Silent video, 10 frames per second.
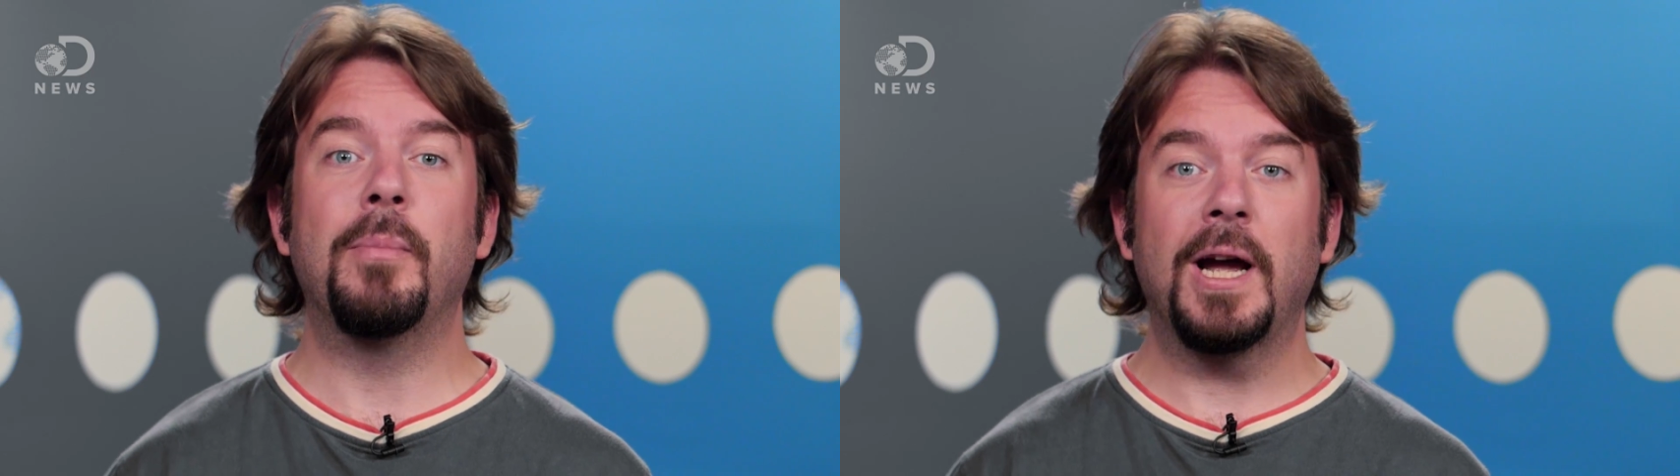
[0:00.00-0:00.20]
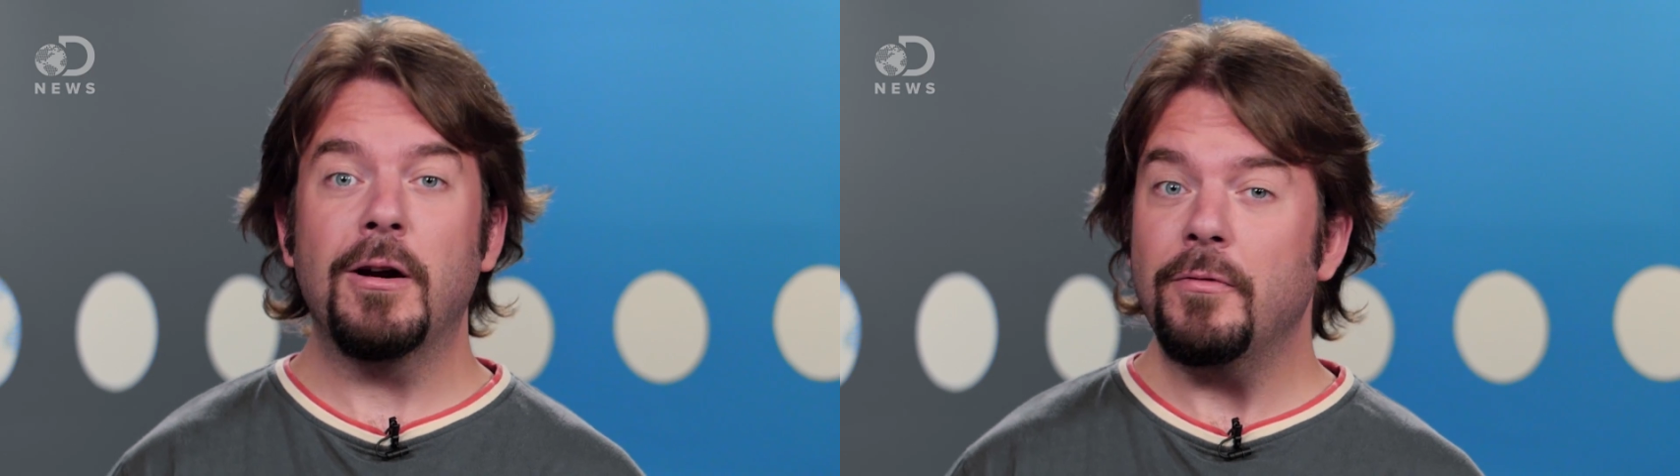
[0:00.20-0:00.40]

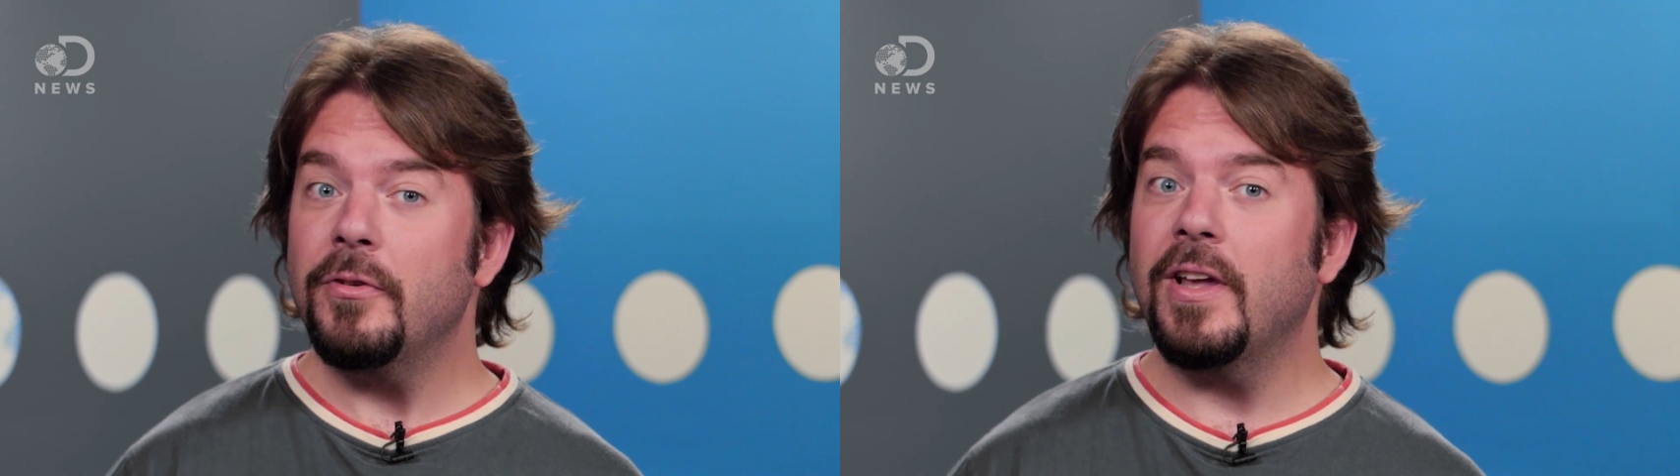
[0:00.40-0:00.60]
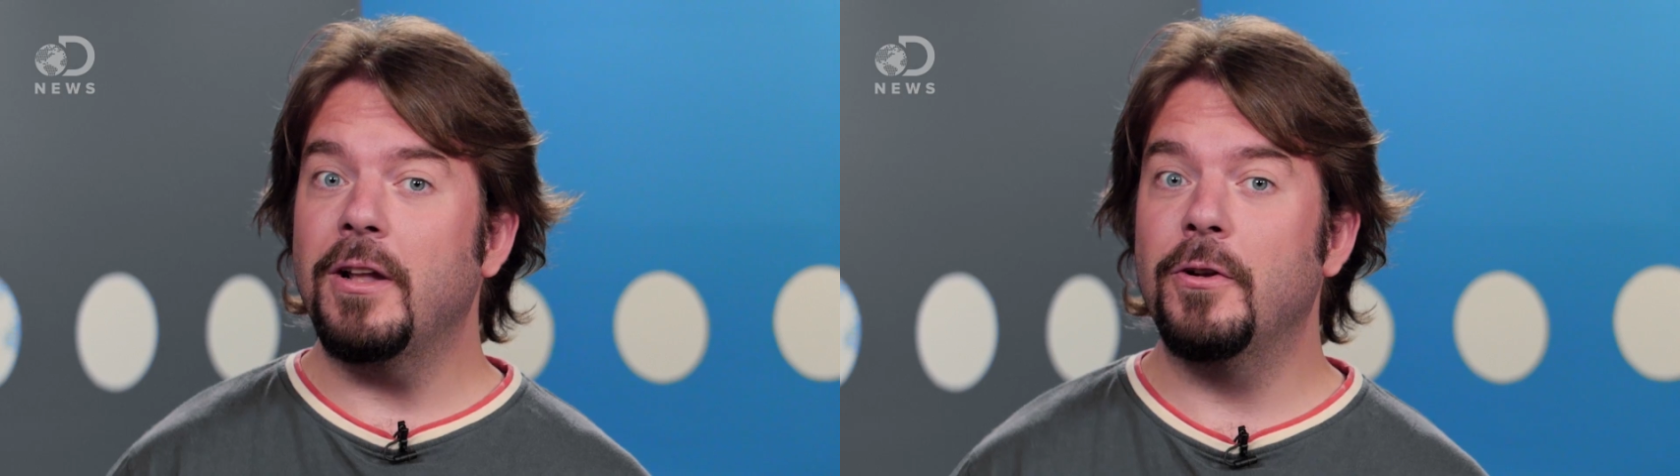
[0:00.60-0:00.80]
powerful
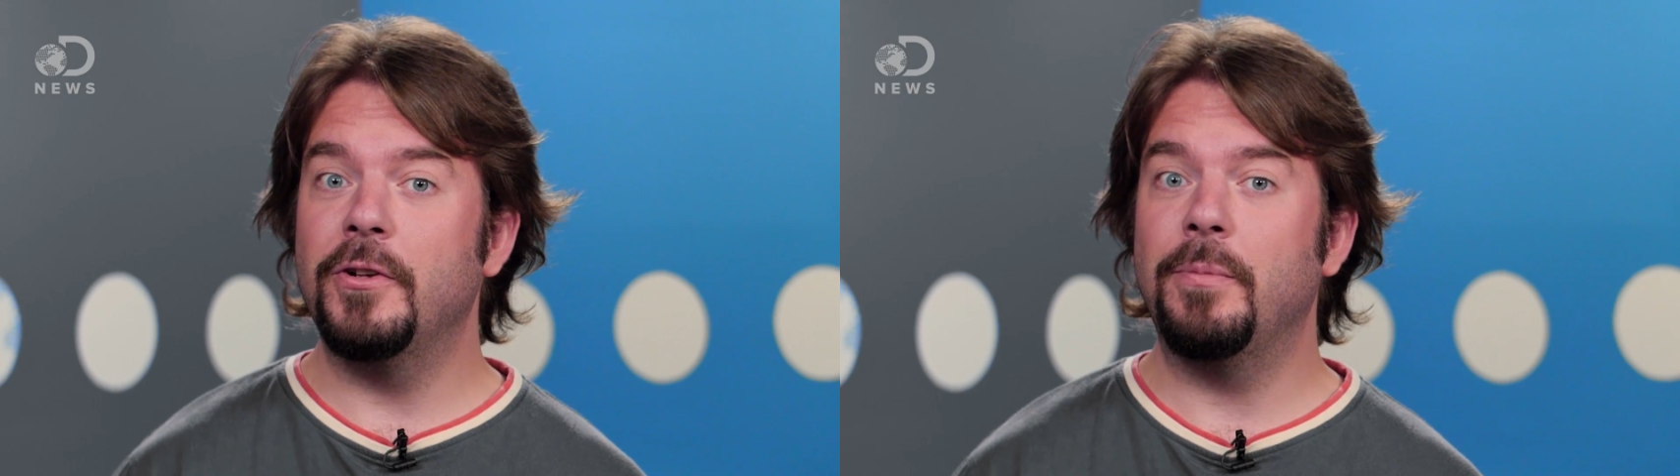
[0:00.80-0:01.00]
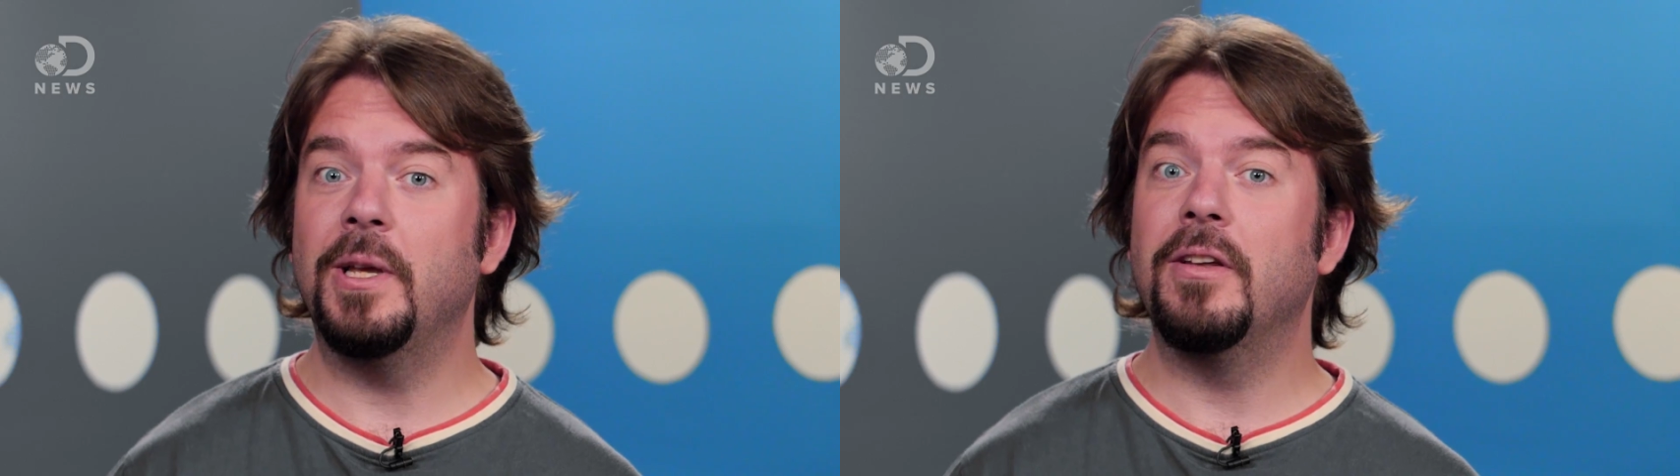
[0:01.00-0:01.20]

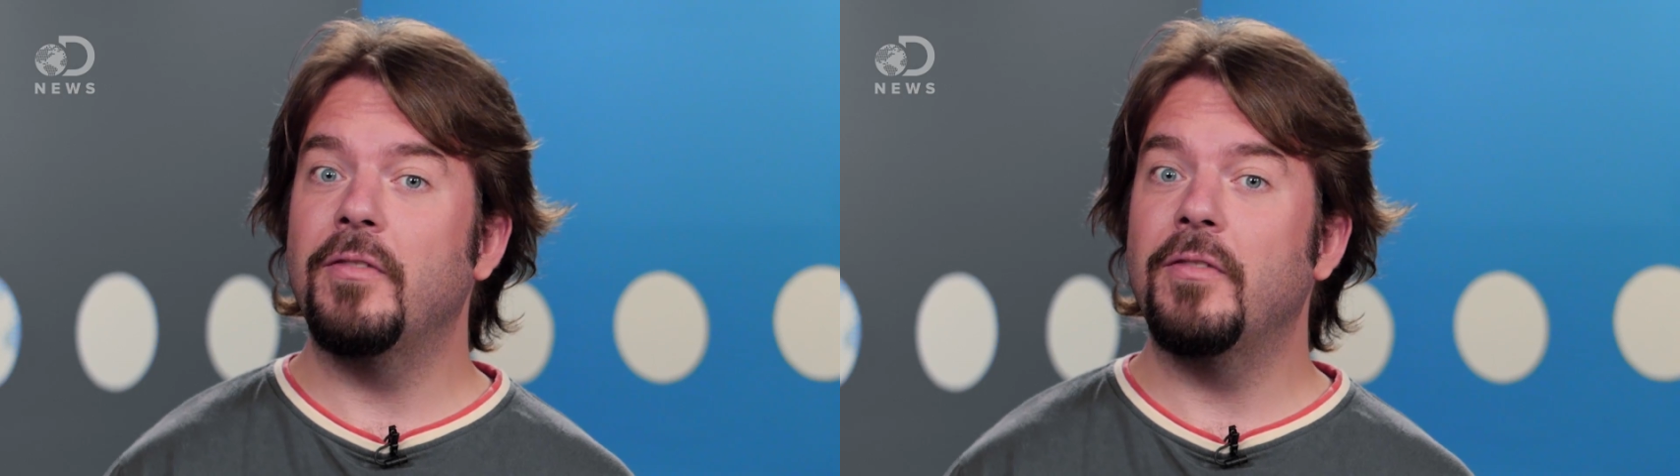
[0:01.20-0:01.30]
technologies being